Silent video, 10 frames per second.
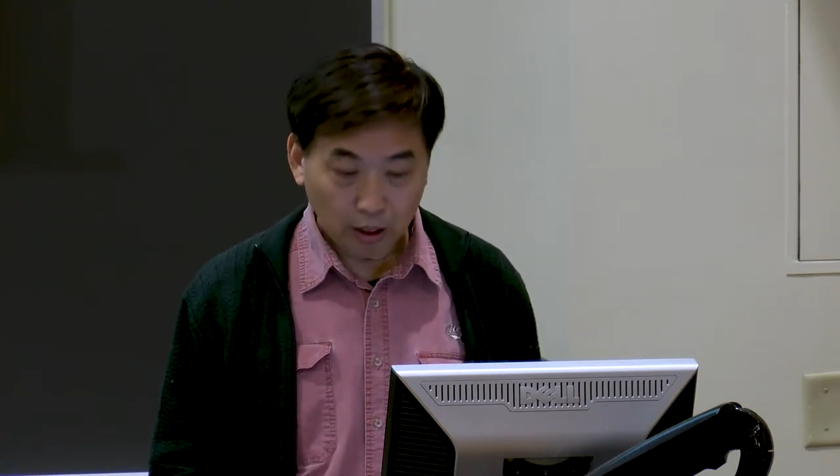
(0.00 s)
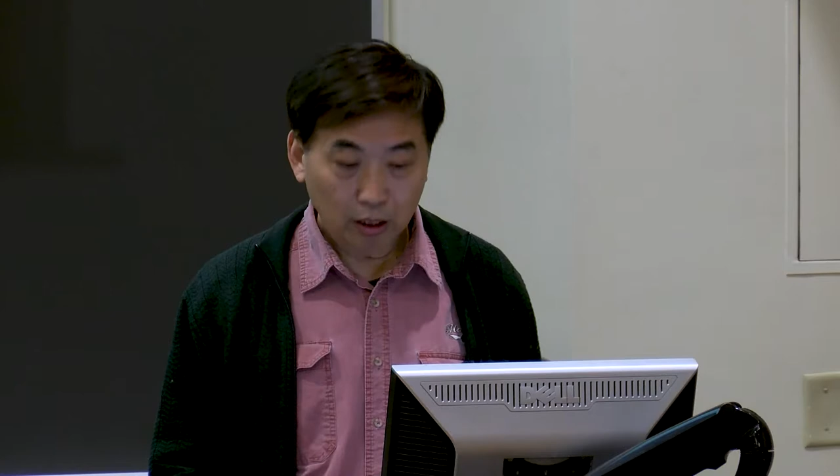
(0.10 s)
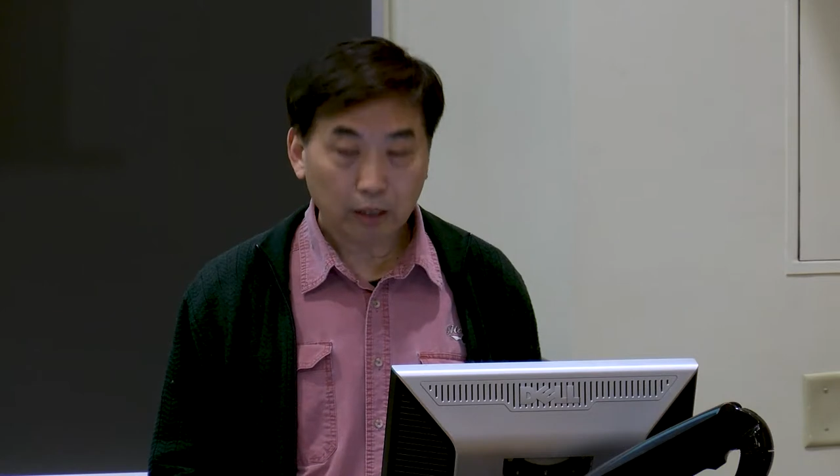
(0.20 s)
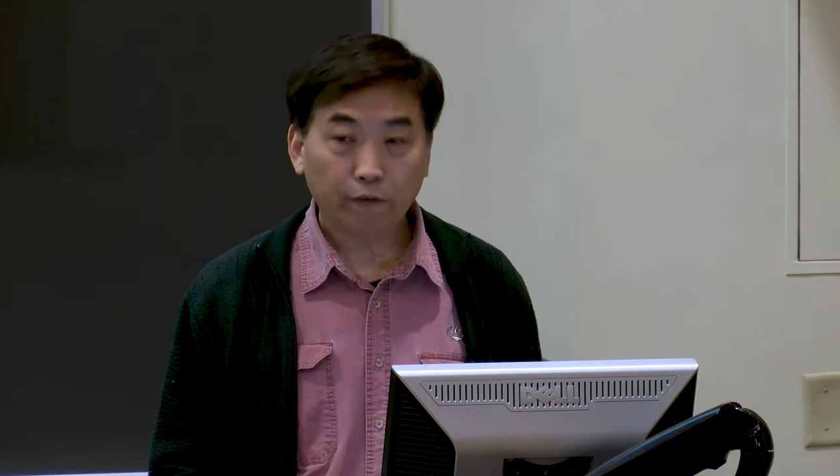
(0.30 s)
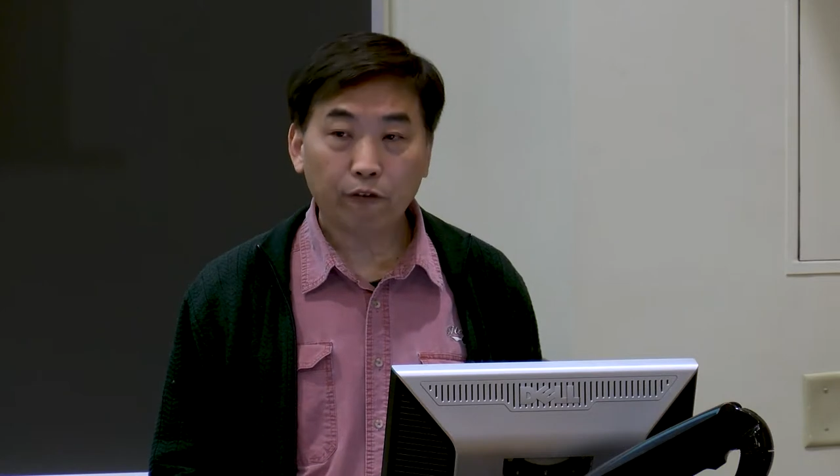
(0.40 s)

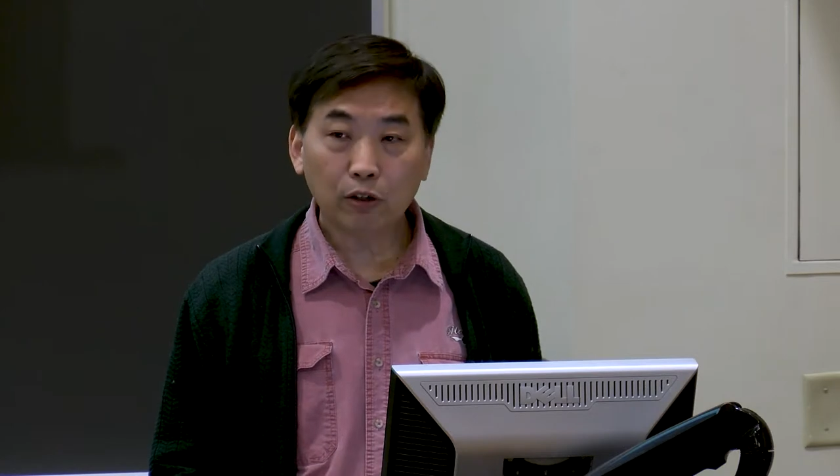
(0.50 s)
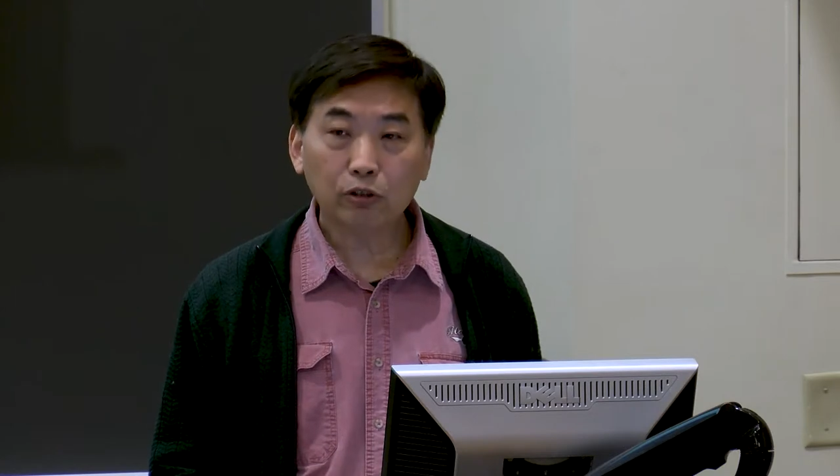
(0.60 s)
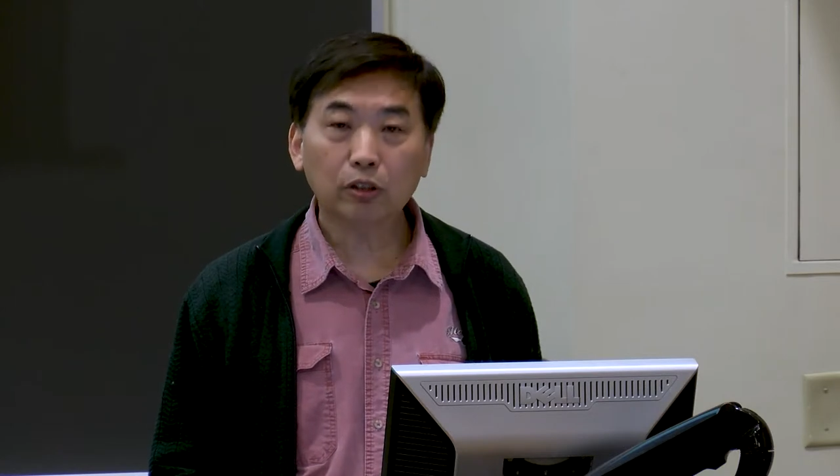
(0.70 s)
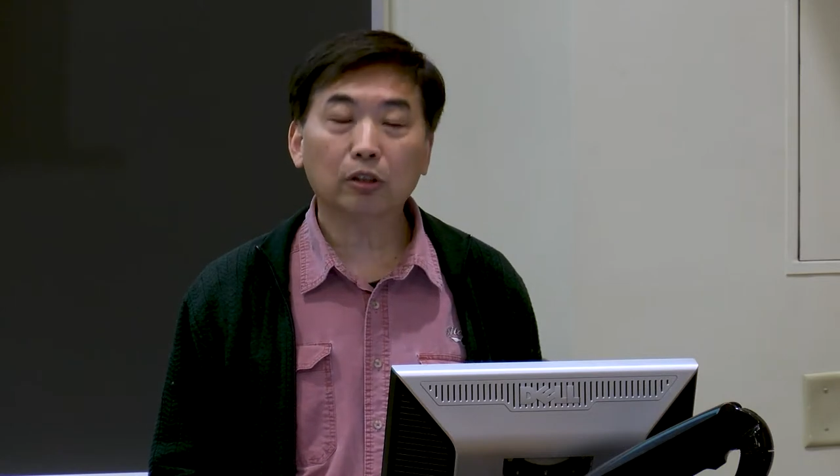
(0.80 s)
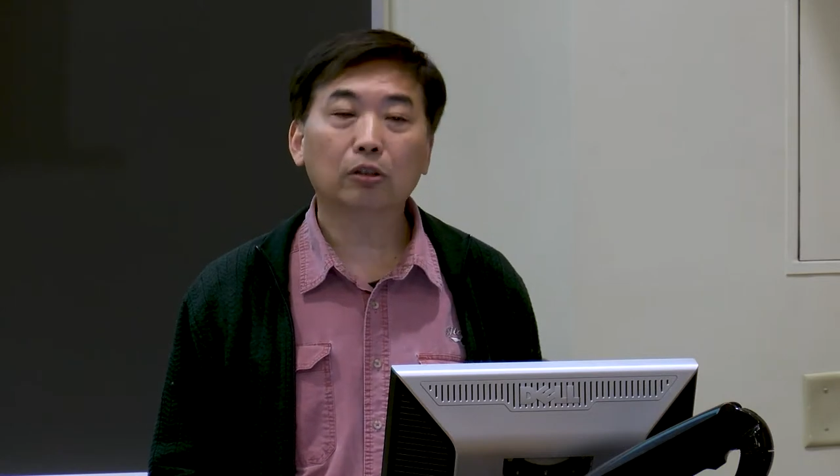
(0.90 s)
the
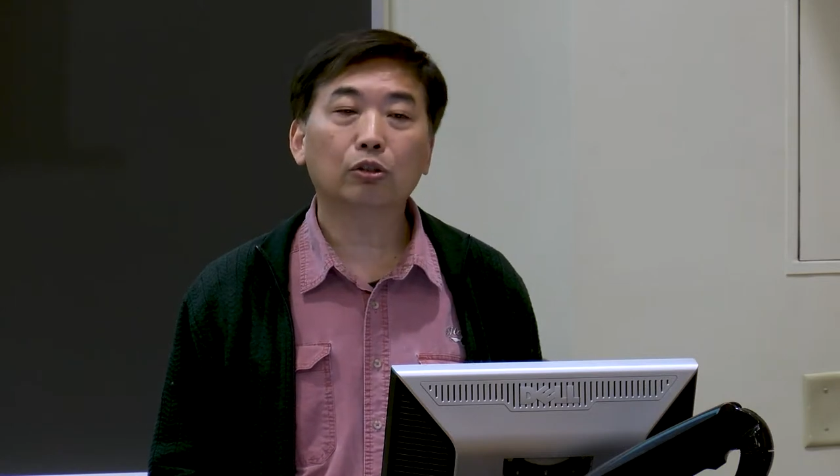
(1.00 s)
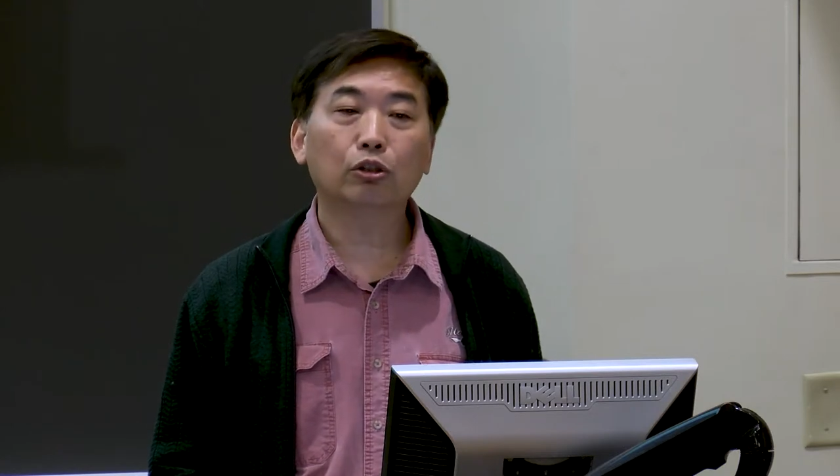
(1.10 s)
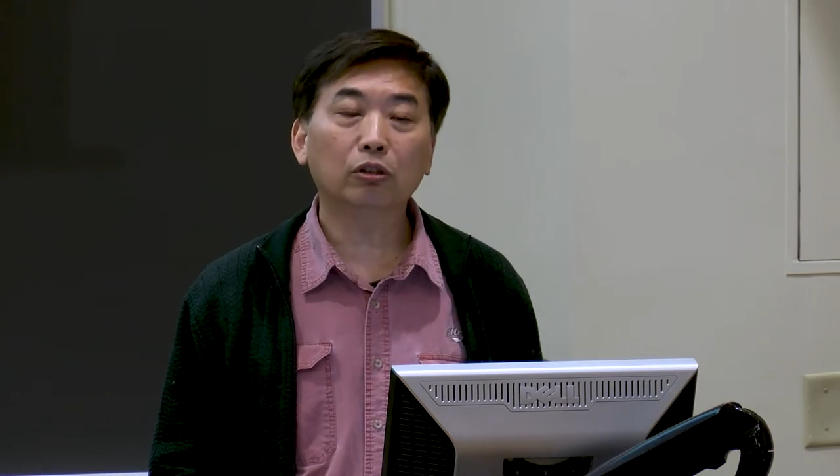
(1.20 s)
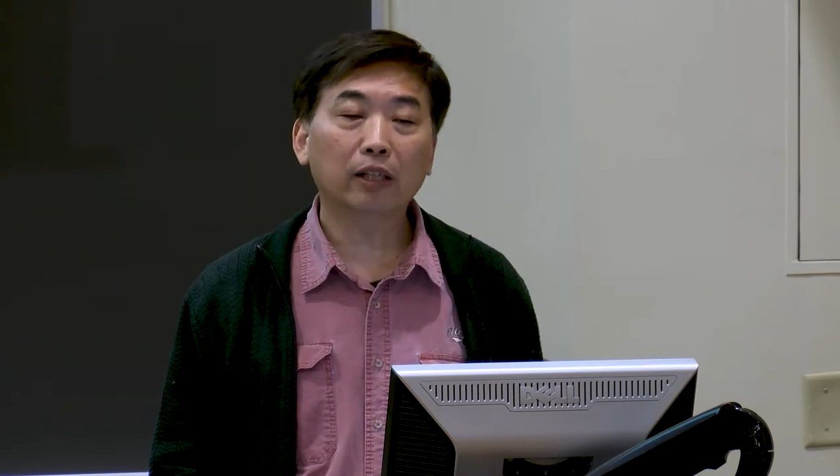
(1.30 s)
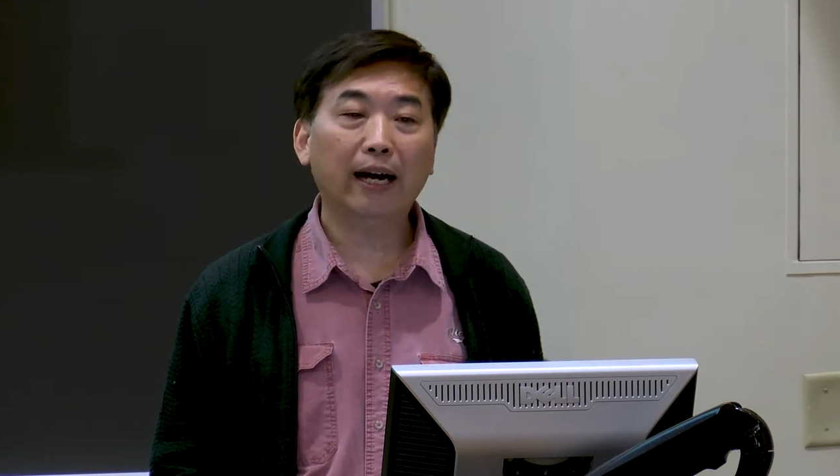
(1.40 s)
force
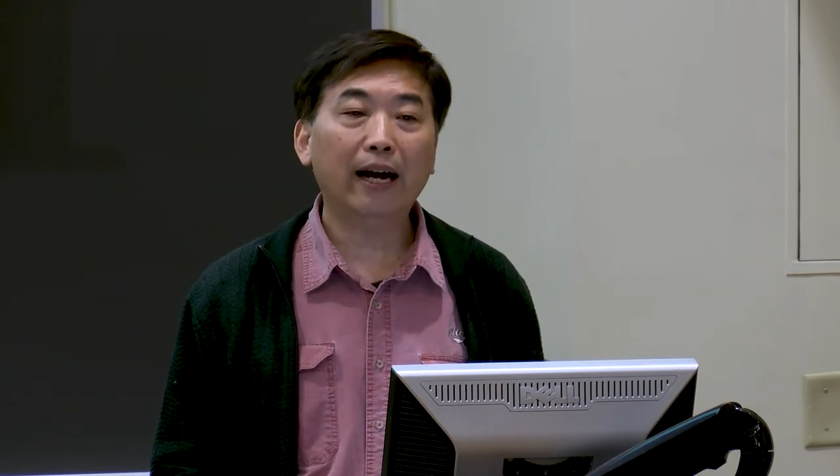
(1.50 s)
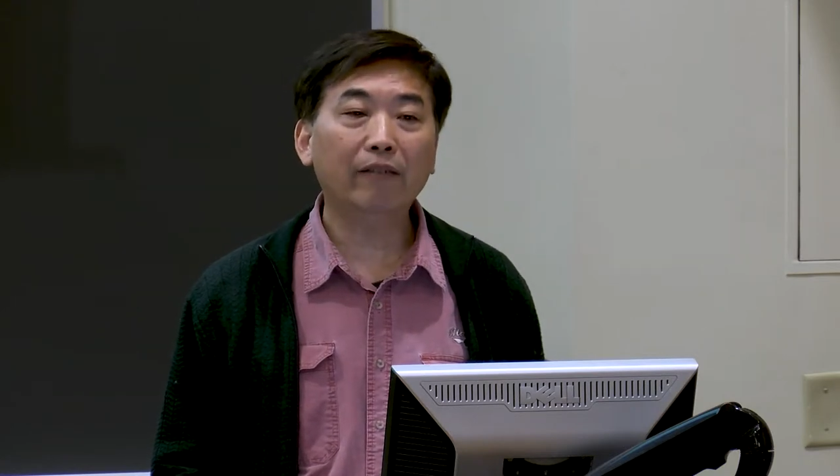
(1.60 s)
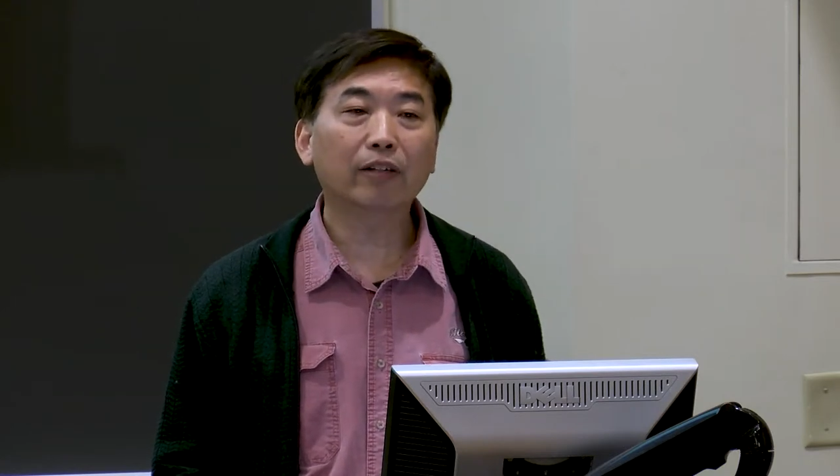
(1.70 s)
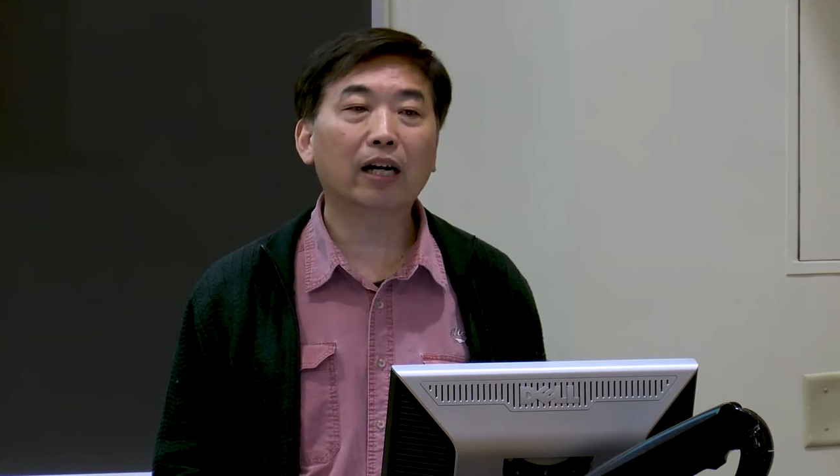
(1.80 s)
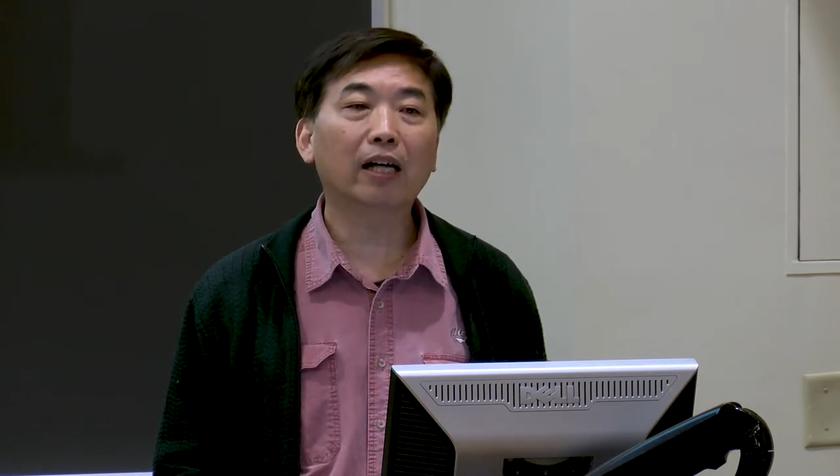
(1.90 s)
should
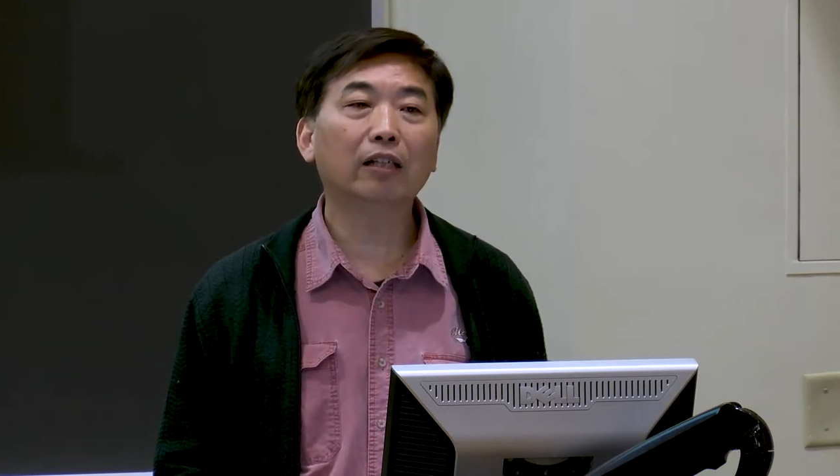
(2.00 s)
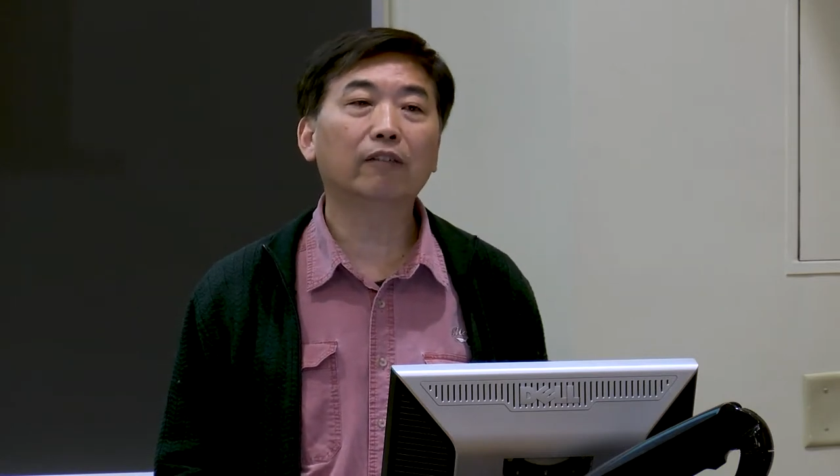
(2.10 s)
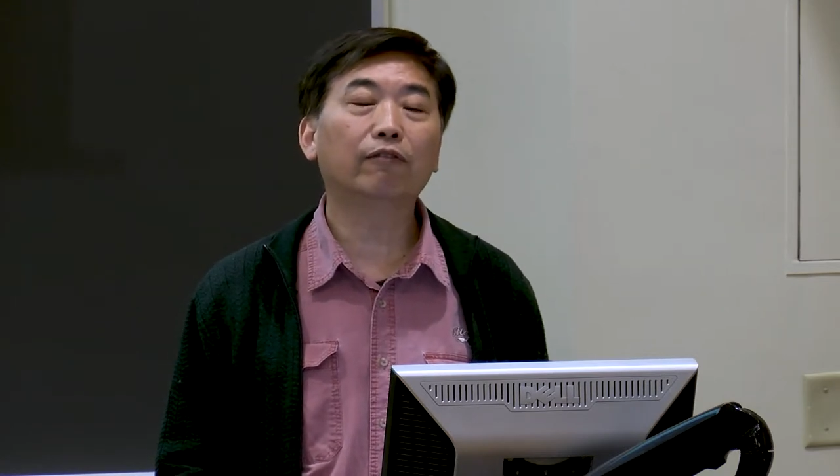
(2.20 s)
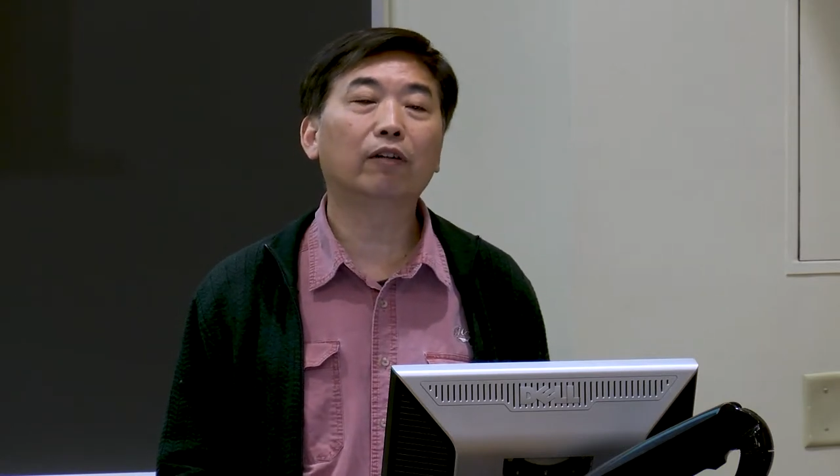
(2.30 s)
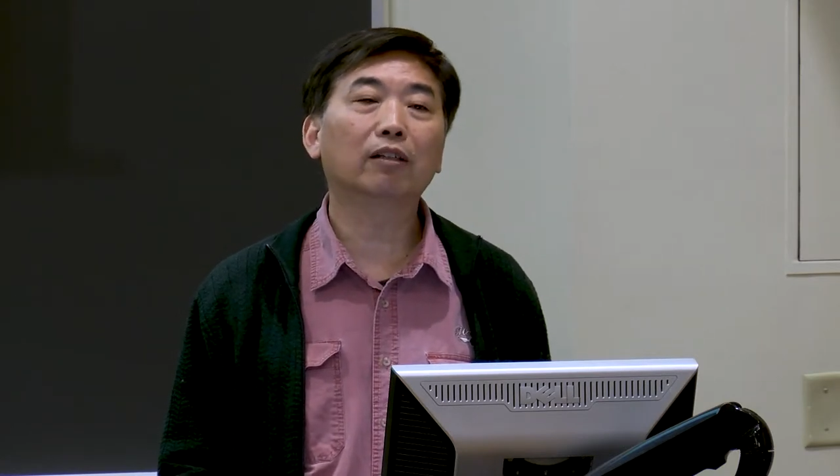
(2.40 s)
have kind
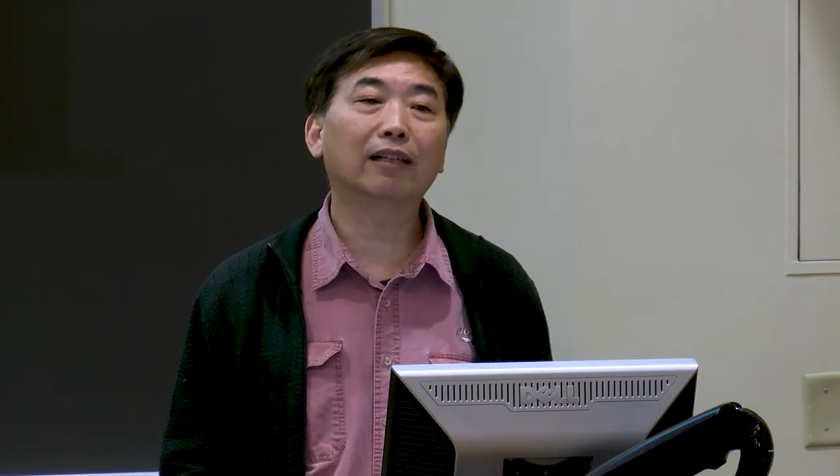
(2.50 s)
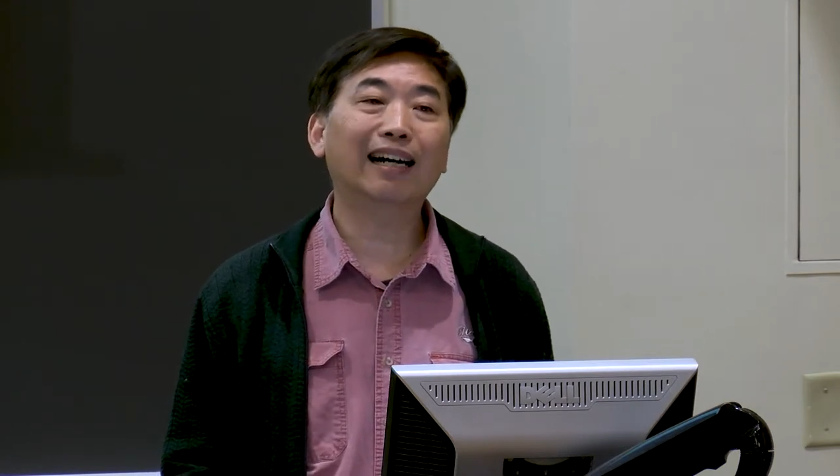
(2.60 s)
of a